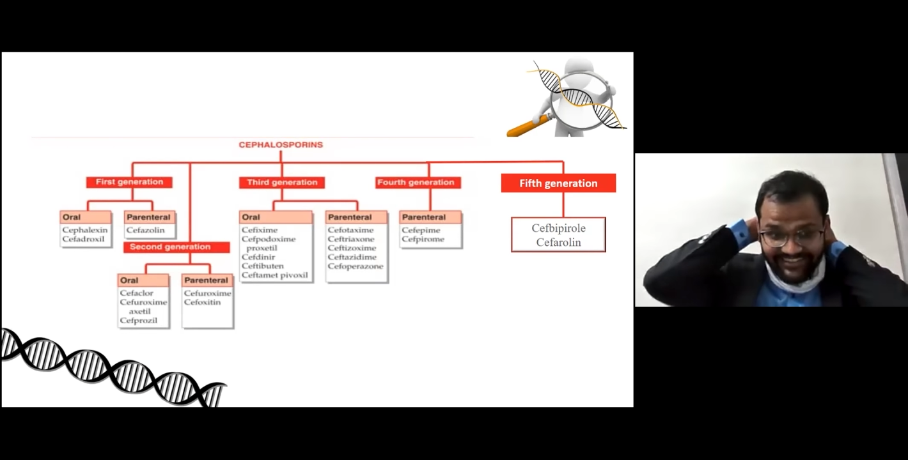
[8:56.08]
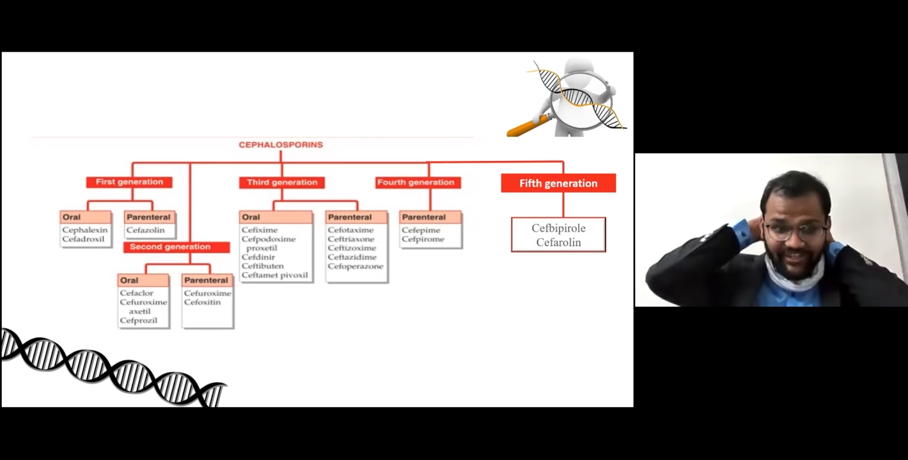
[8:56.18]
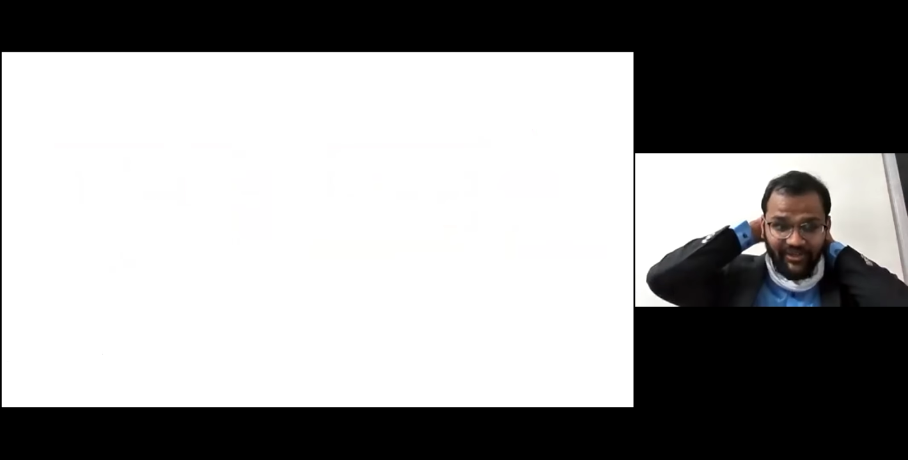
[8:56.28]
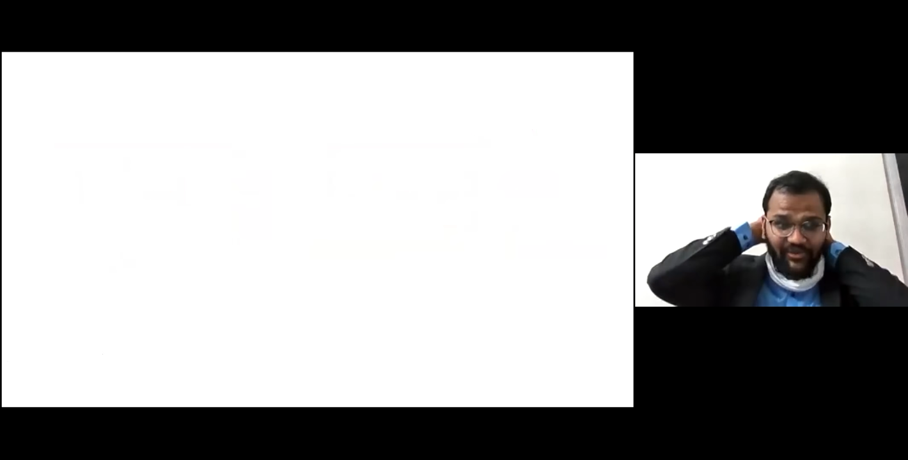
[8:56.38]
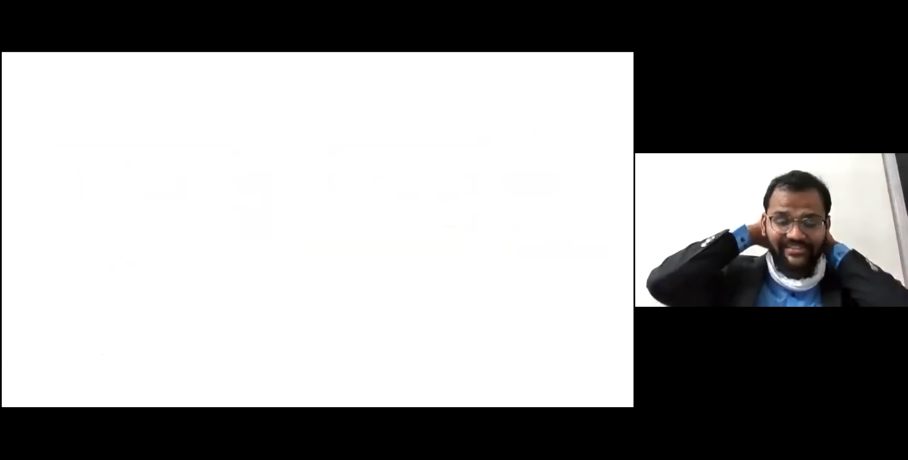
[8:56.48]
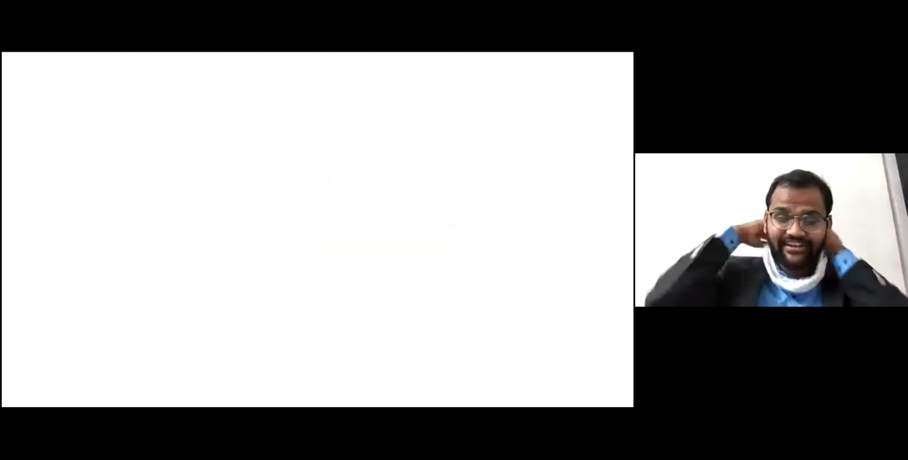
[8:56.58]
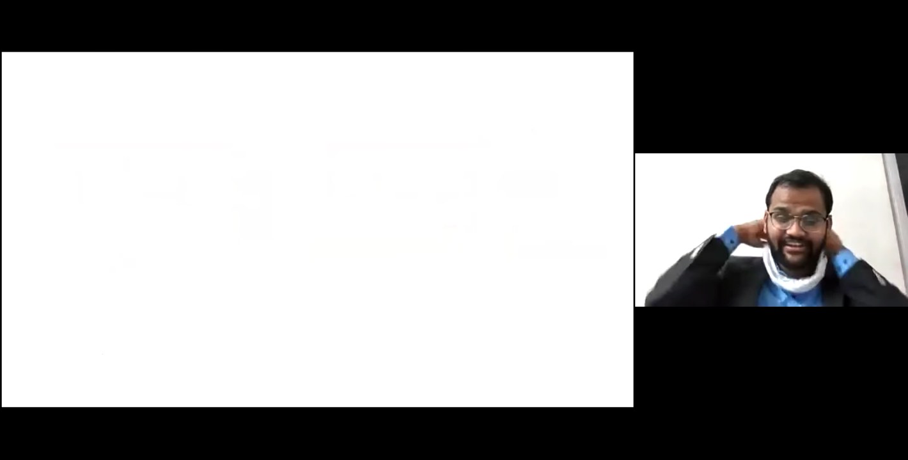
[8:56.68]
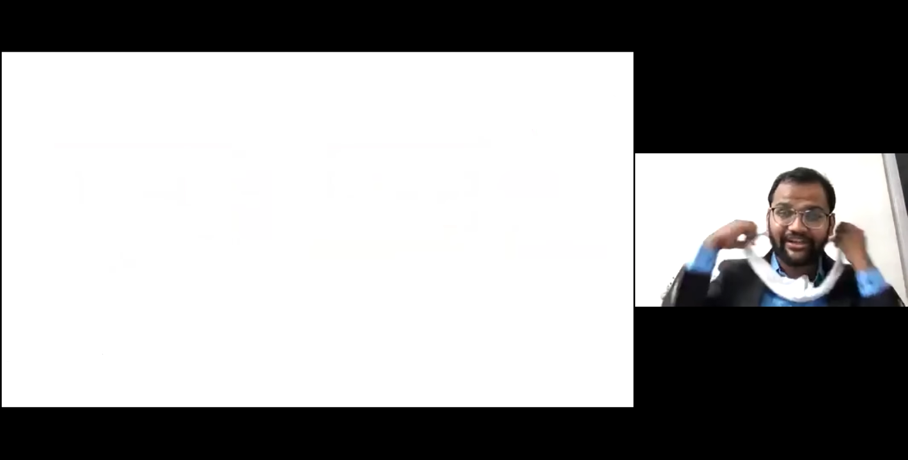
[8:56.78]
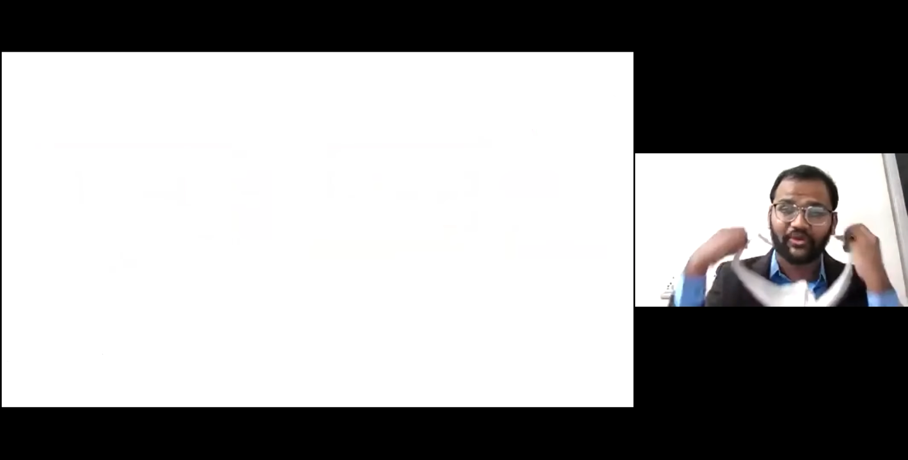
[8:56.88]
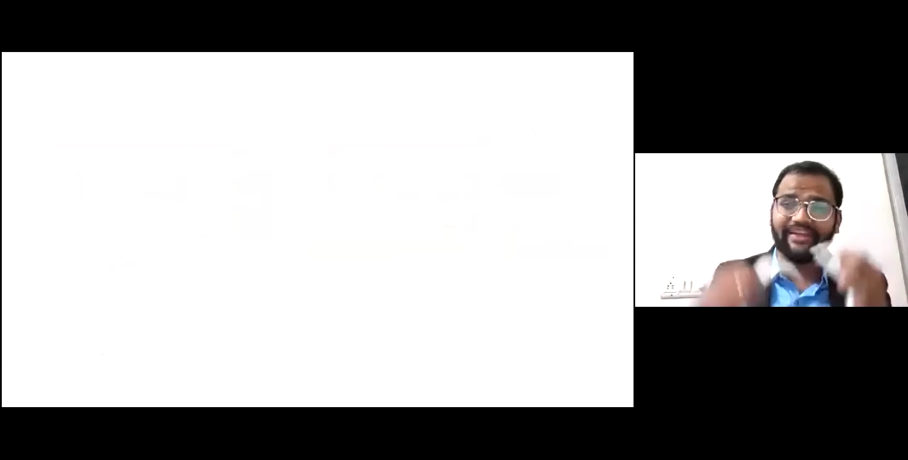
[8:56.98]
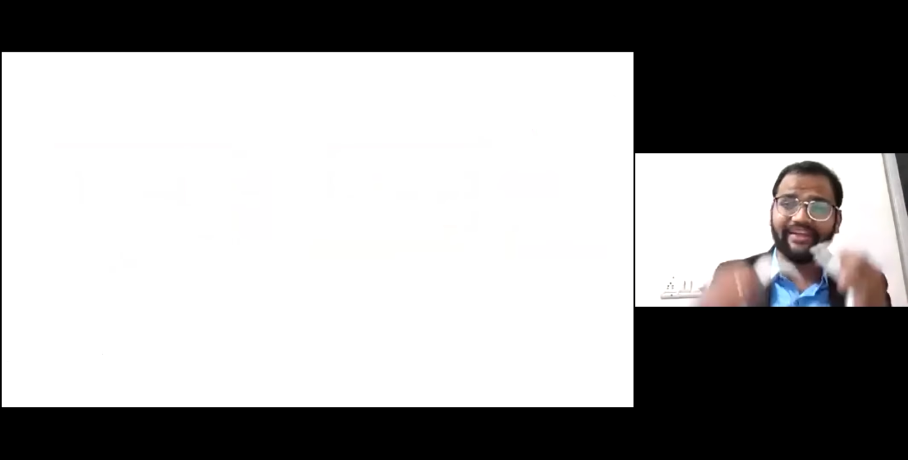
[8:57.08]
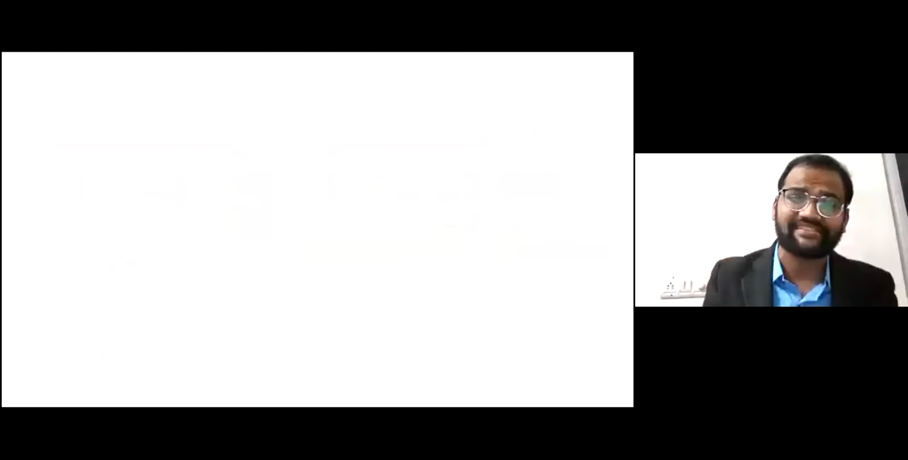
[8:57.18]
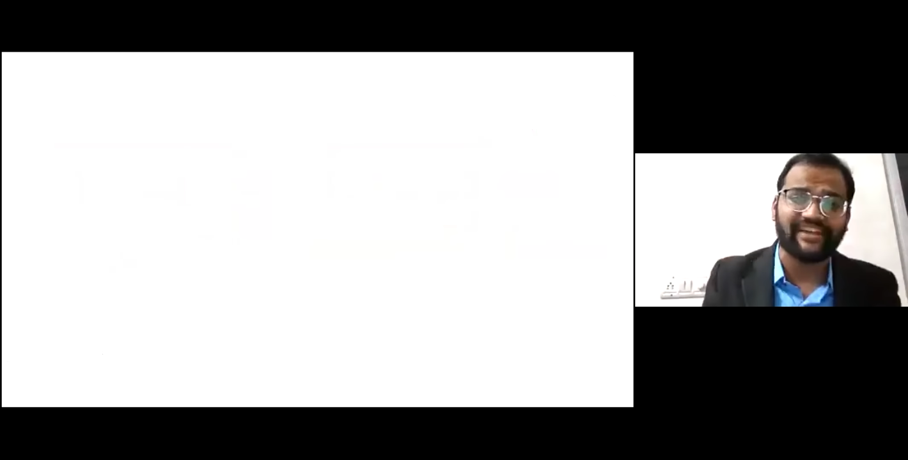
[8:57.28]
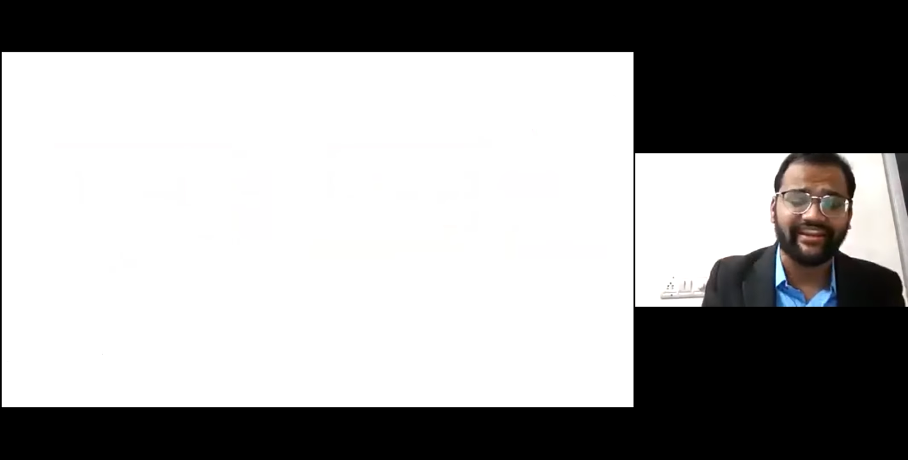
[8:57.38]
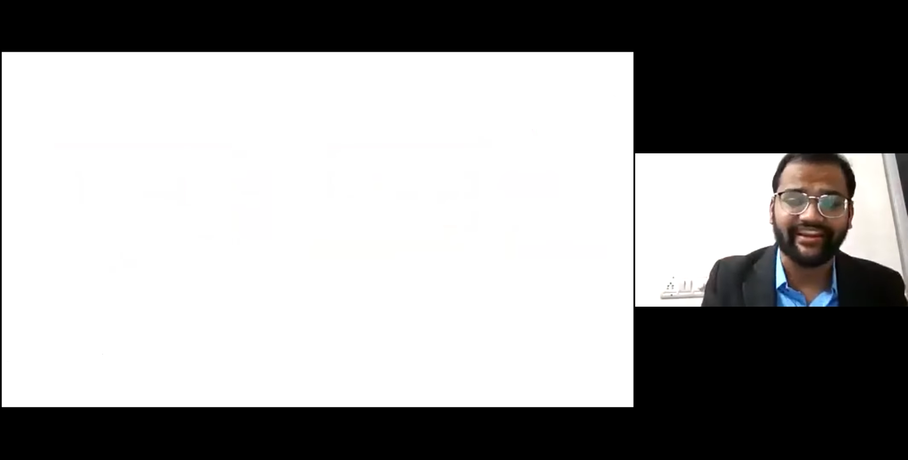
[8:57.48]
No, sir, including
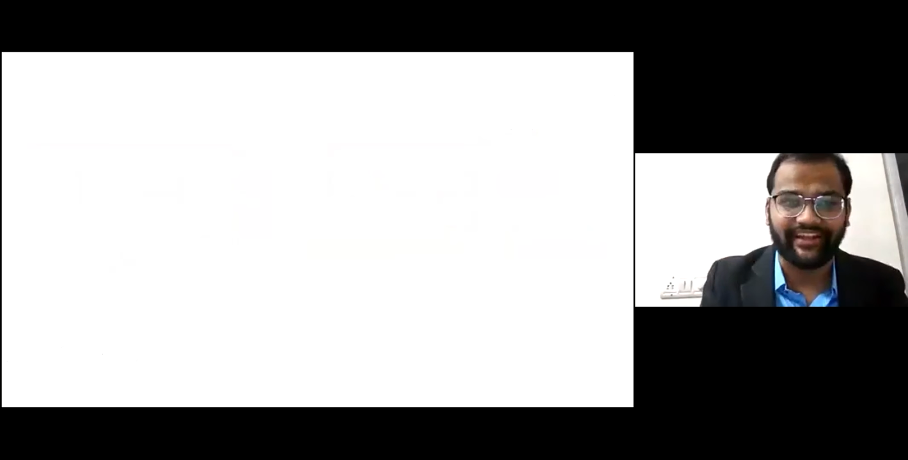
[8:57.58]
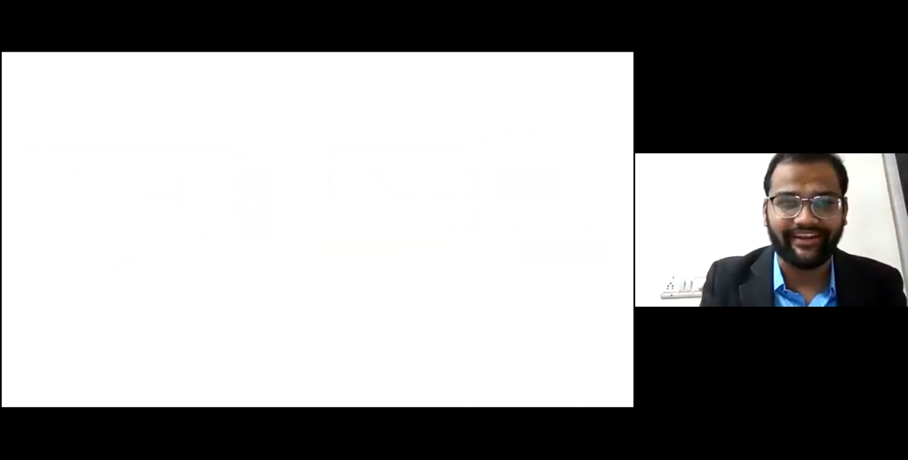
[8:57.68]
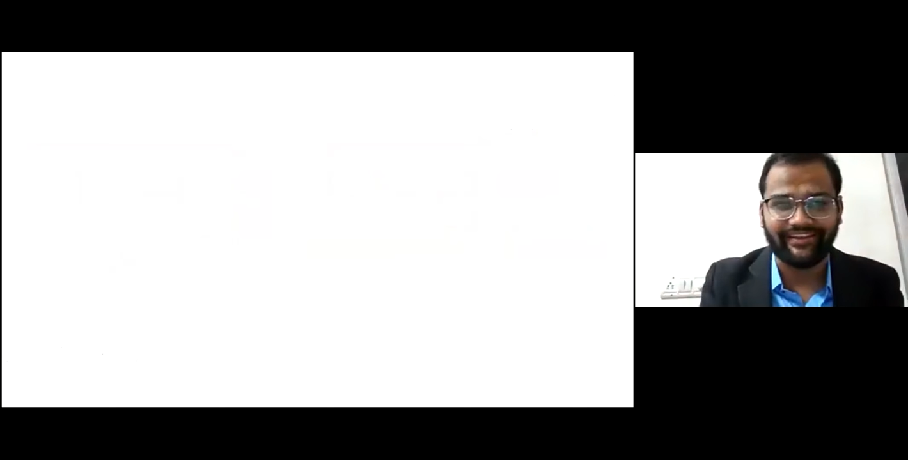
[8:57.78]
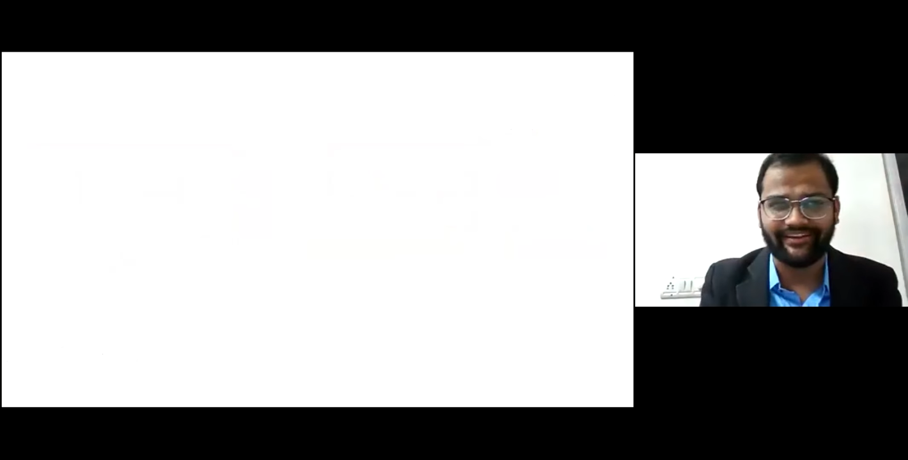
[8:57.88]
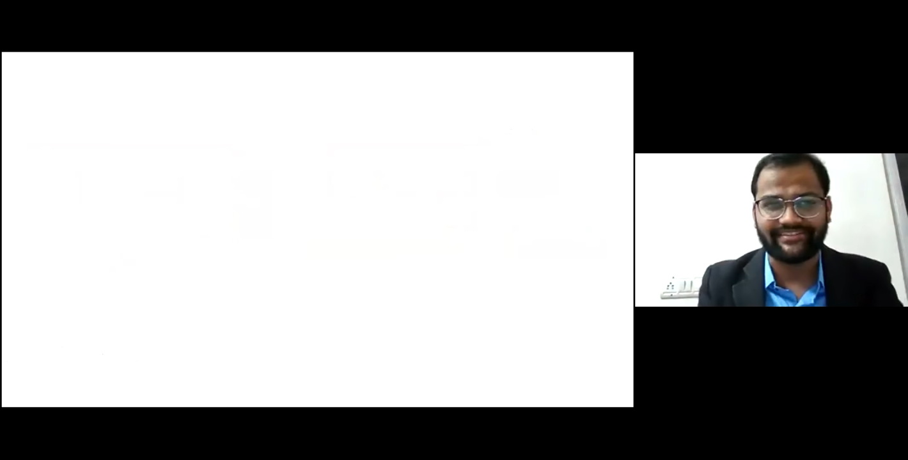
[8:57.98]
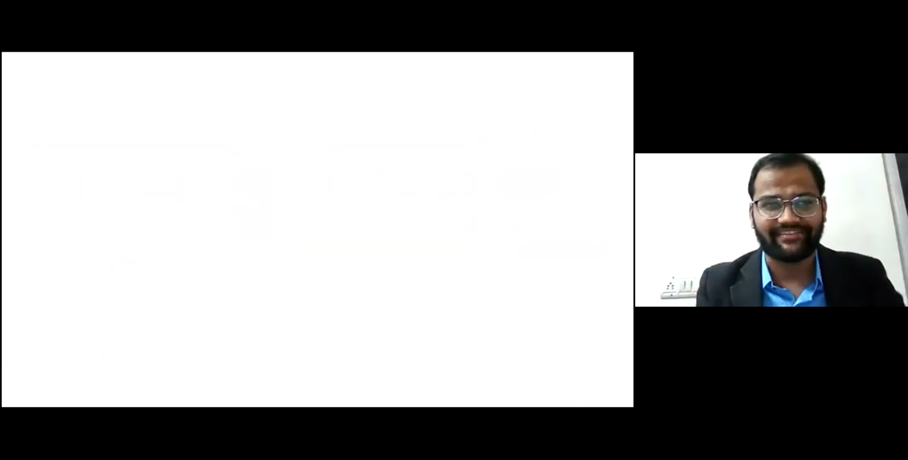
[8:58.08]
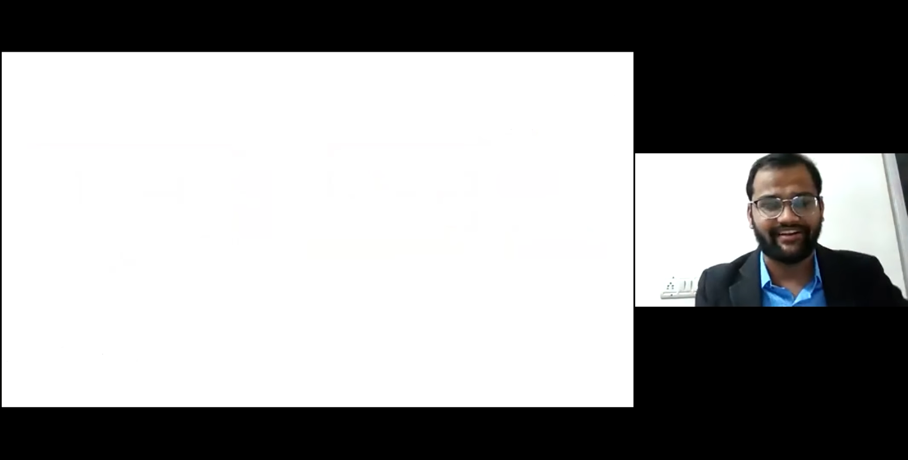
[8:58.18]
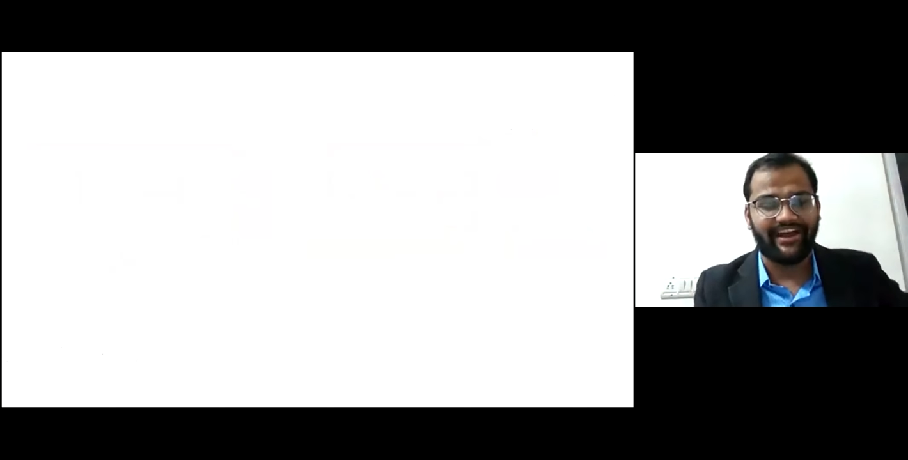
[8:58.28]
studying 10 years, sir.